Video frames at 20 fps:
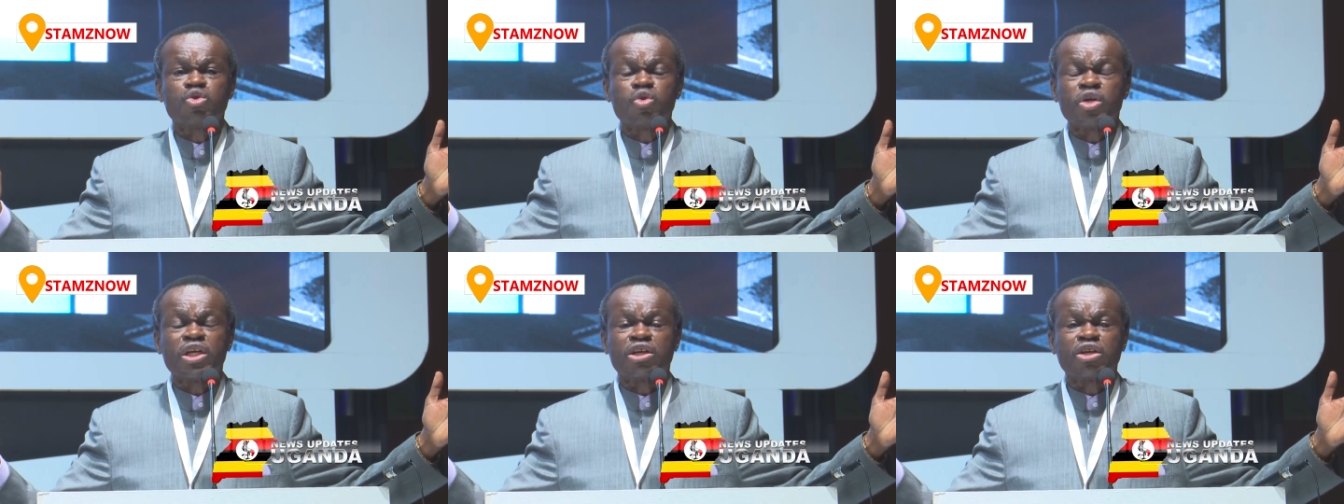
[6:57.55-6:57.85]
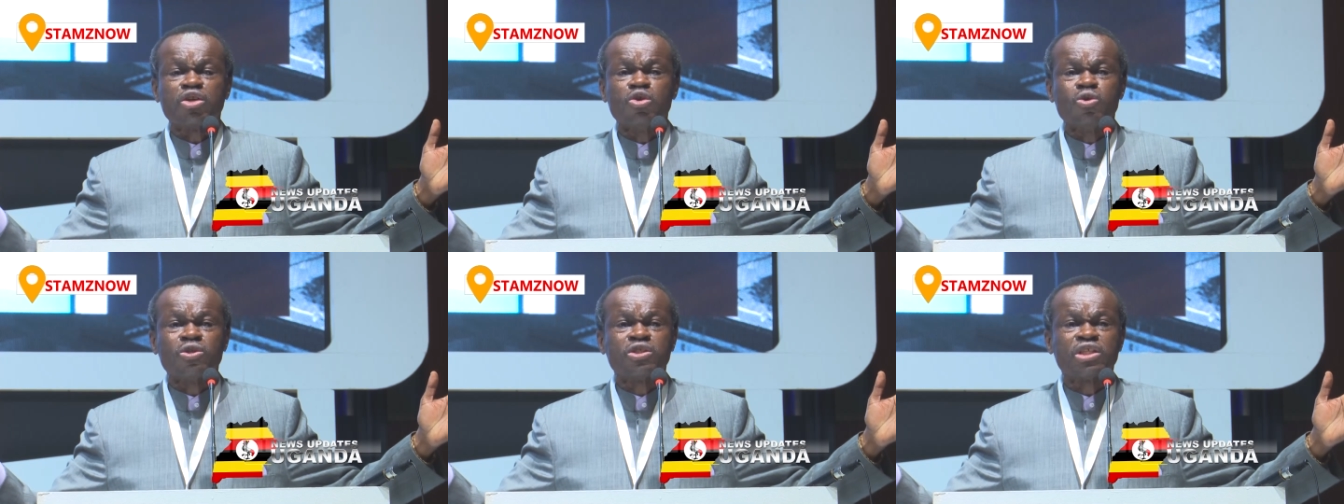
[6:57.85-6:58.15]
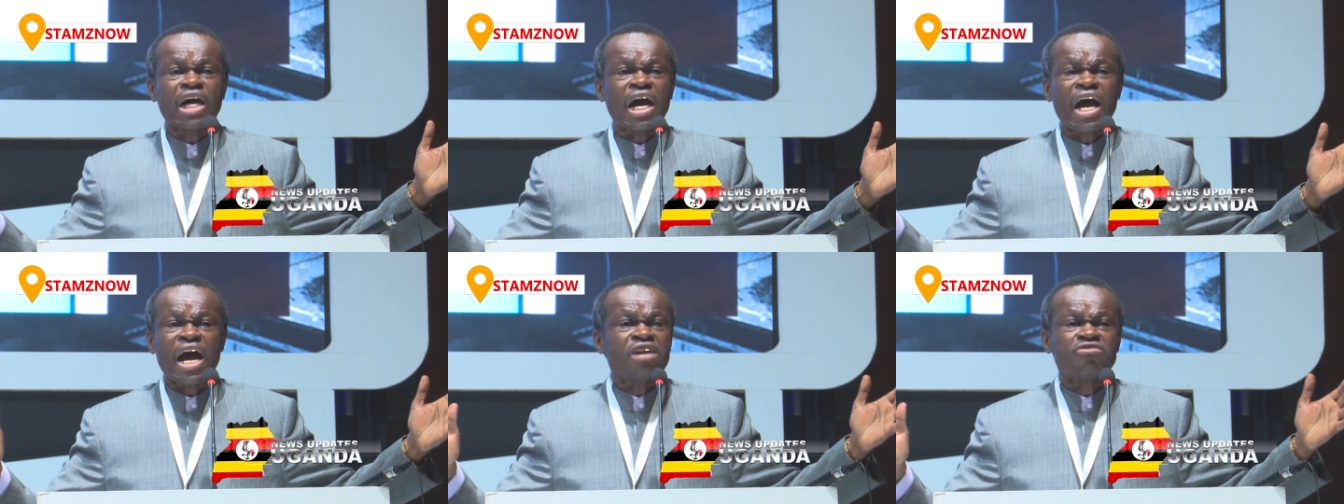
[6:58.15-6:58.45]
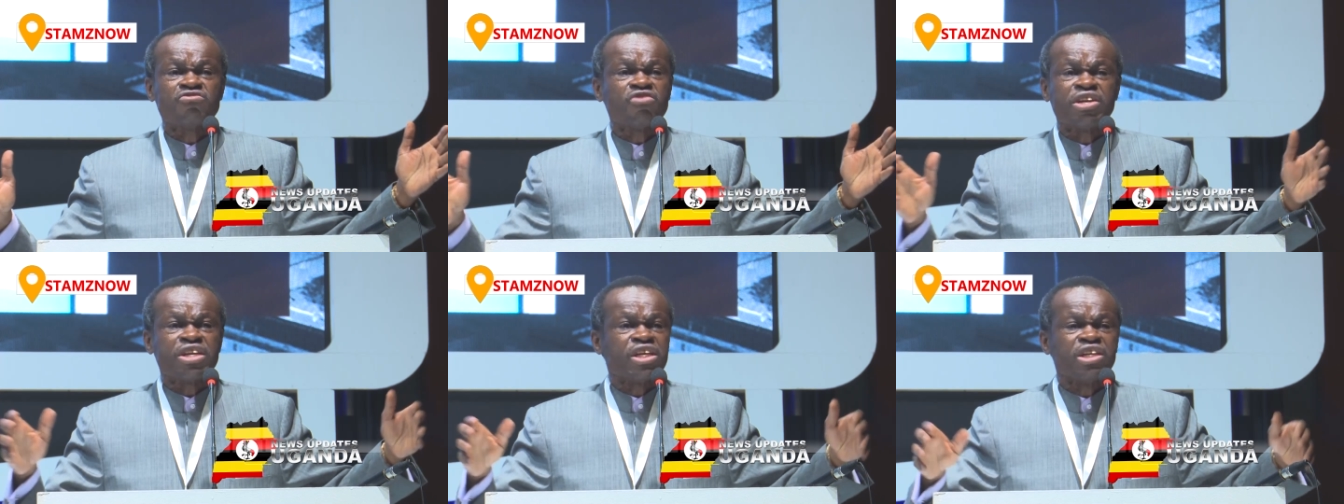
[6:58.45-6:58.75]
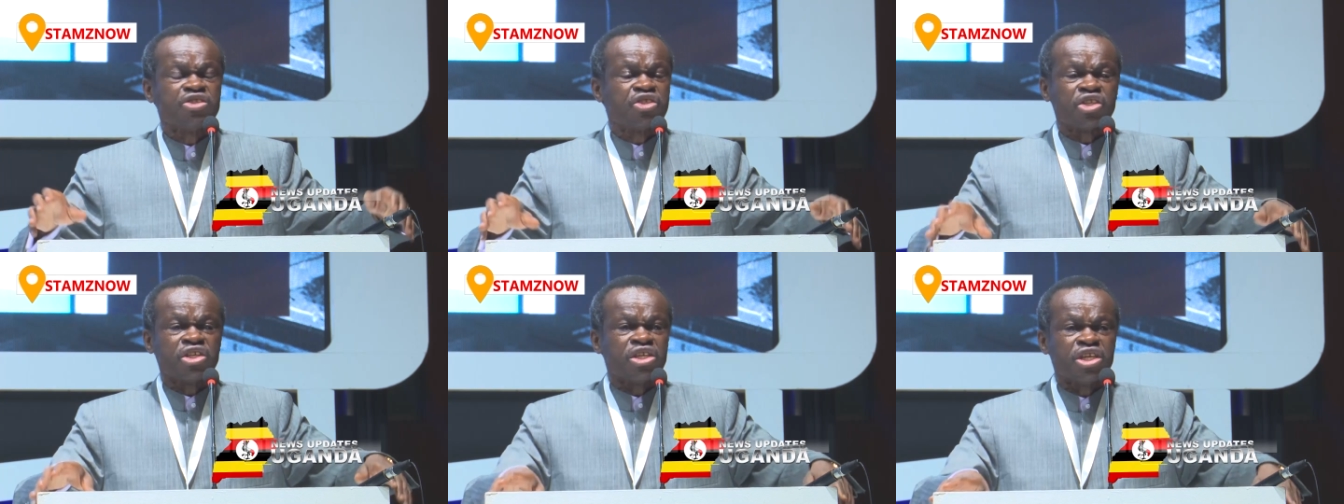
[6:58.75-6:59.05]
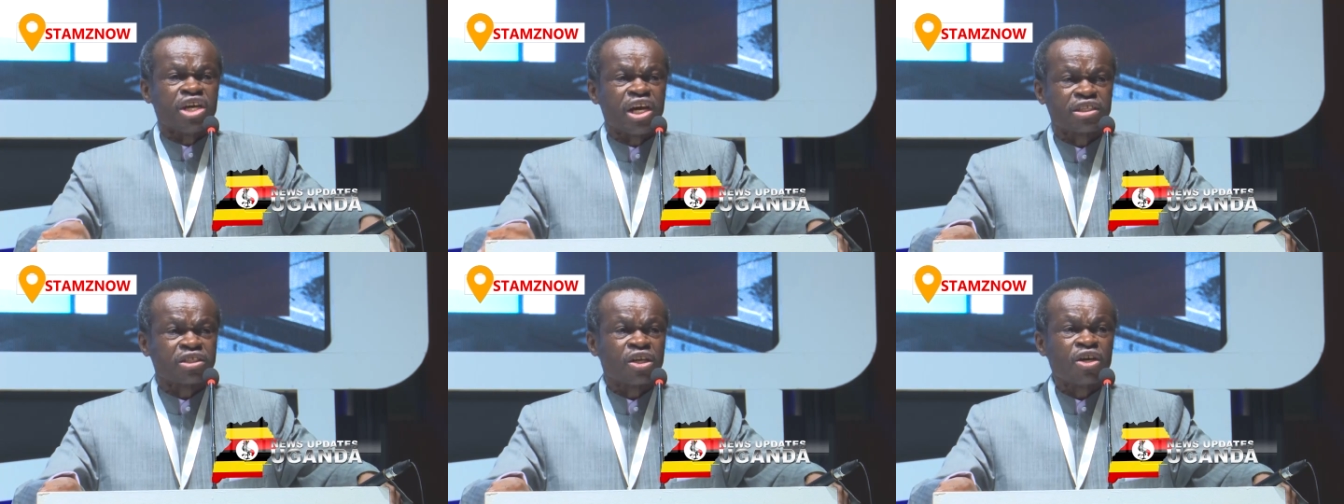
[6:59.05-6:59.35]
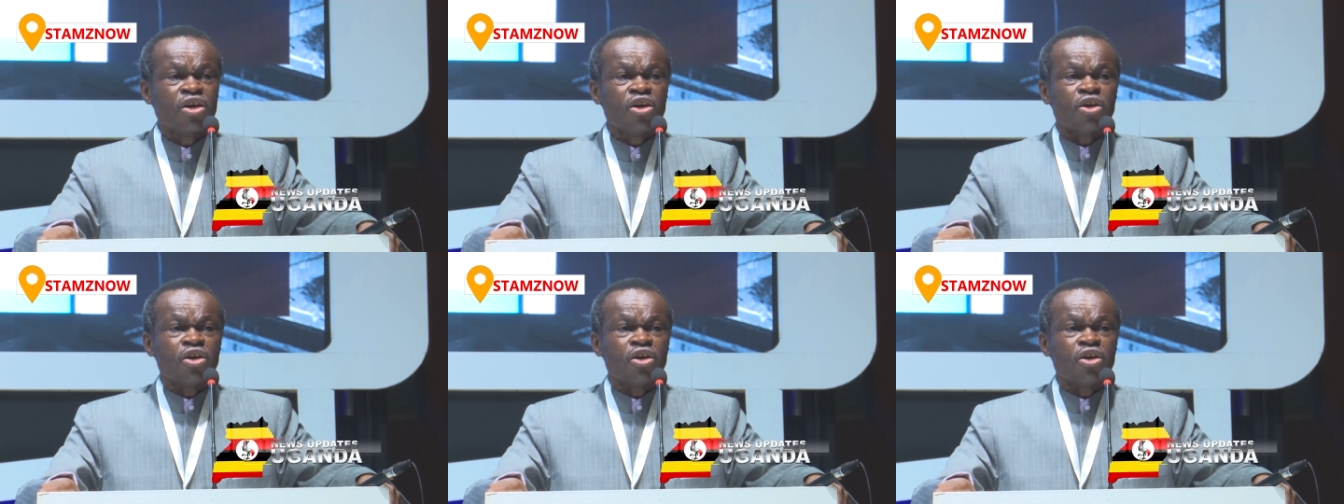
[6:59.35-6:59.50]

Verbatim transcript: to include the 100 engineers